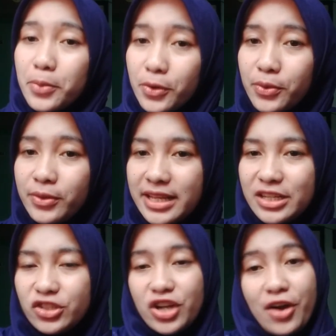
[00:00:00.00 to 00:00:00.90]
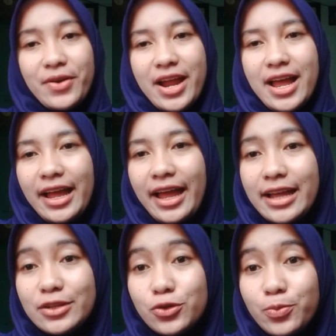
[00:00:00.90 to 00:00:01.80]
PRUlink Sharia
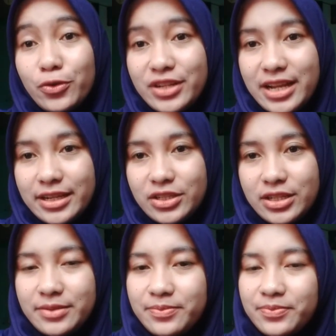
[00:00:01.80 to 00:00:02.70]
Edu Protection.